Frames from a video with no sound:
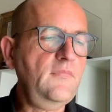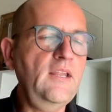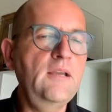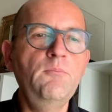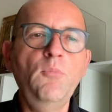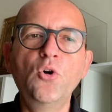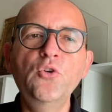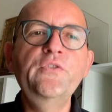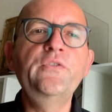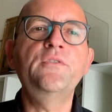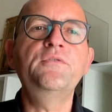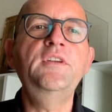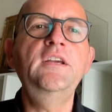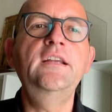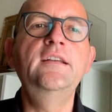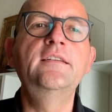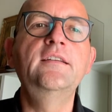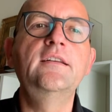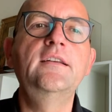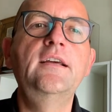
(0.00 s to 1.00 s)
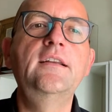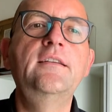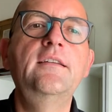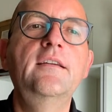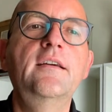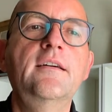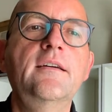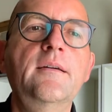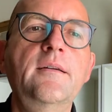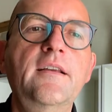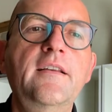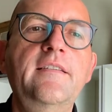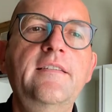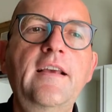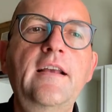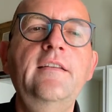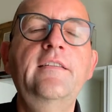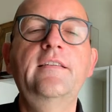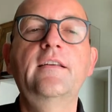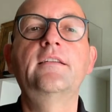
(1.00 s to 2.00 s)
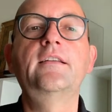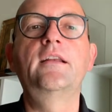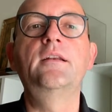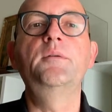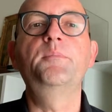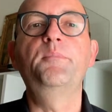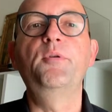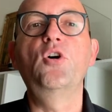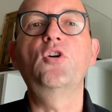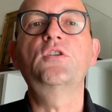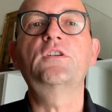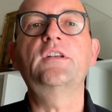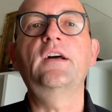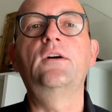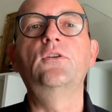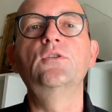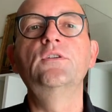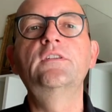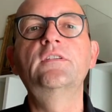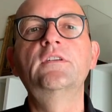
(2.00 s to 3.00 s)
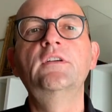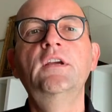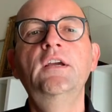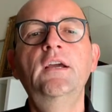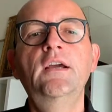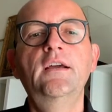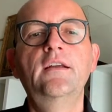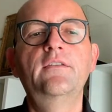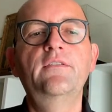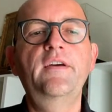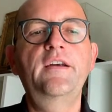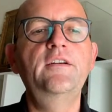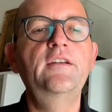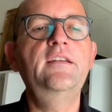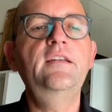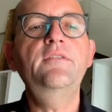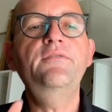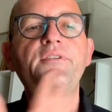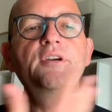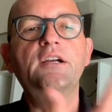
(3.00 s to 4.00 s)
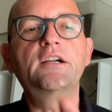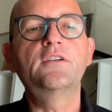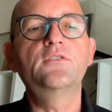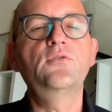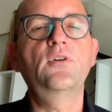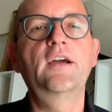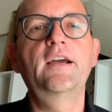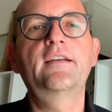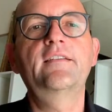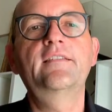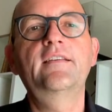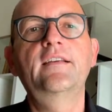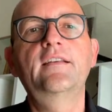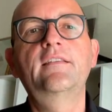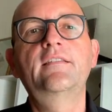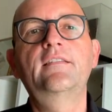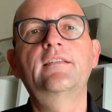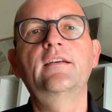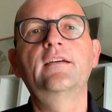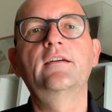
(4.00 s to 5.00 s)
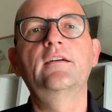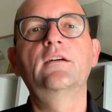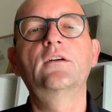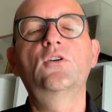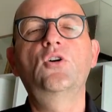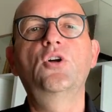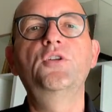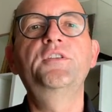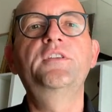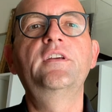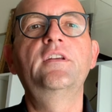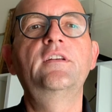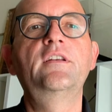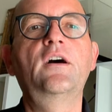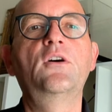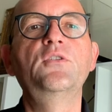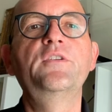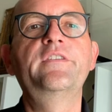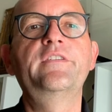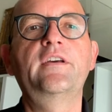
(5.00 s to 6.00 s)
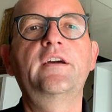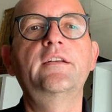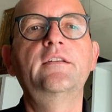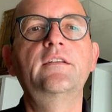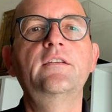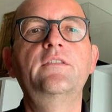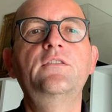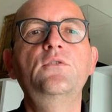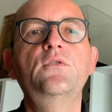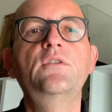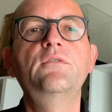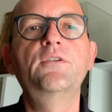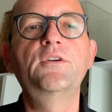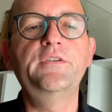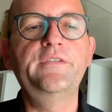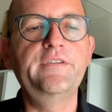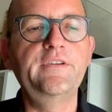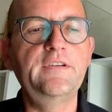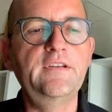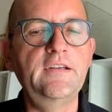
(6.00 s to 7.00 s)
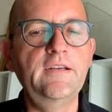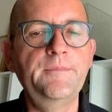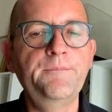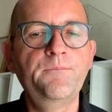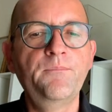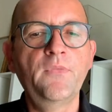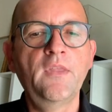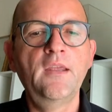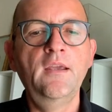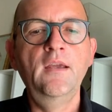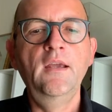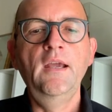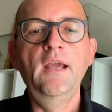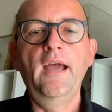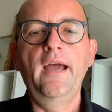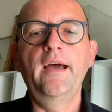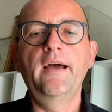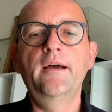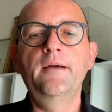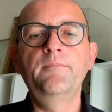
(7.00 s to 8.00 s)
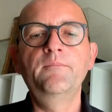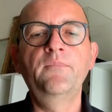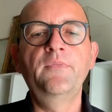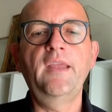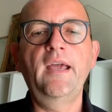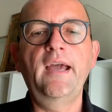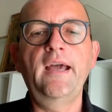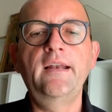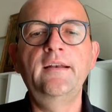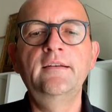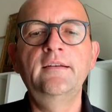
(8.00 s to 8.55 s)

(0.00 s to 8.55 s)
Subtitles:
most of the internet is censored and blocked out. It's very difficult to access content outside this university. In